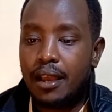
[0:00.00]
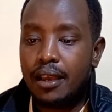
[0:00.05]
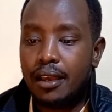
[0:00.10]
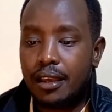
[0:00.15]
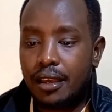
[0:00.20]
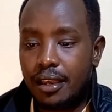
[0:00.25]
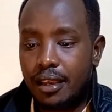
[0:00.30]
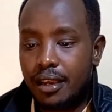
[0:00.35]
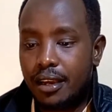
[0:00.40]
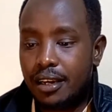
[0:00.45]

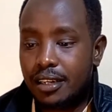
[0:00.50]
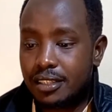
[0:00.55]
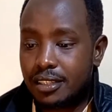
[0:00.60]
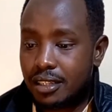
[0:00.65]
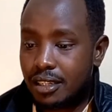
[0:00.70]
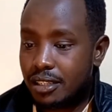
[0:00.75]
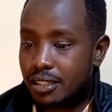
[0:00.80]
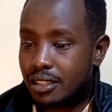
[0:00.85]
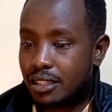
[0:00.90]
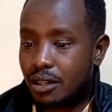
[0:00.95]

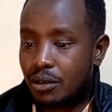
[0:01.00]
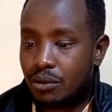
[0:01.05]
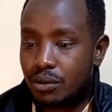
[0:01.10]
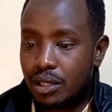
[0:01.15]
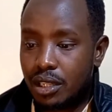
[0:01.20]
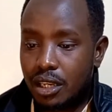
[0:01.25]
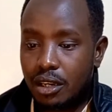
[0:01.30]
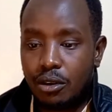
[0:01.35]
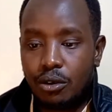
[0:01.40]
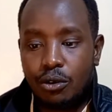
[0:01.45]
hustlers out
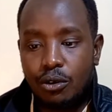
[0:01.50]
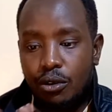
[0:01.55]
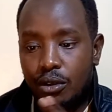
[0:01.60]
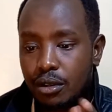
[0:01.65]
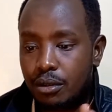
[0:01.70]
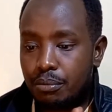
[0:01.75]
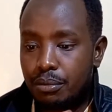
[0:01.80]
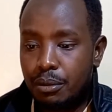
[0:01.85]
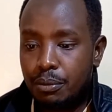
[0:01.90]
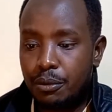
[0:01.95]
there, or
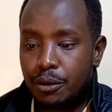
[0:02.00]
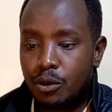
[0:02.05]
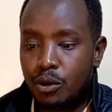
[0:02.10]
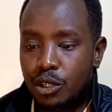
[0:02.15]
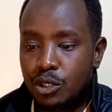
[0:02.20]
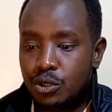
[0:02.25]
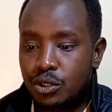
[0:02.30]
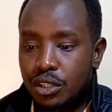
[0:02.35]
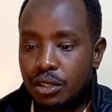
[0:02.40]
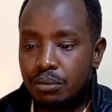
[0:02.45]
people who
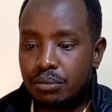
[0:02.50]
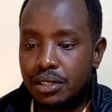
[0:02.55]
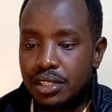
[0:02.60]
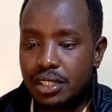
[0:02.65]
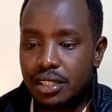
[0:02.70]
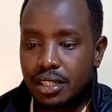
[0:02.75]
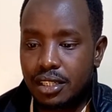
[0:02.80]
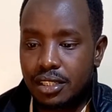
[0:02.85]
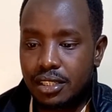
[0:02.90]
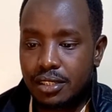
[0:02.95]
are doing
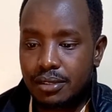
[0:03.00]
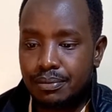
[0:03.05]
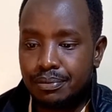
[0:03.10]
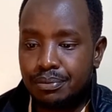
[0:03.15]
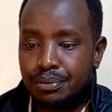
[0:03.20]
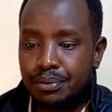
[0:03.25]
business.